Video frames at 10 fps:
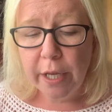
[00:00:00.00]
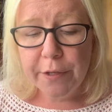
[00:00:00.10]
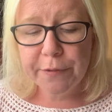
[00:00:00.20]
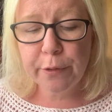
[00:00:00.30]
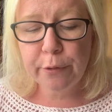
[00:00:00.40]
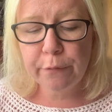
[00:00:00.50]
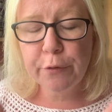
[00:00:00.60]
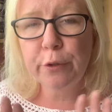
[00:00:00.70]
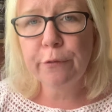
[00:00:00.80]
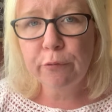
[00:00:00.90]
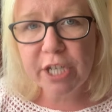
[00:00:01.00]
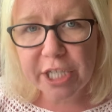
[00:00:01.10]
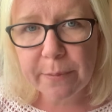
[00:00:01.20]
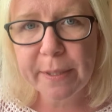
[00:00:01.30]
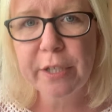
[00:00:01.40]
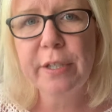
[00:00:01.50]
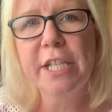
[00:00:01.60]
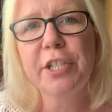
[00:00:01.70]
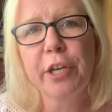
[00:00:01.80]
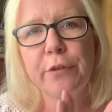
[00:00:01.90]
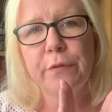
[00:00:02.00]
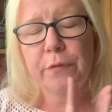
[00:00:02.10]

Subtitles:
So for your free shipping, you need to go,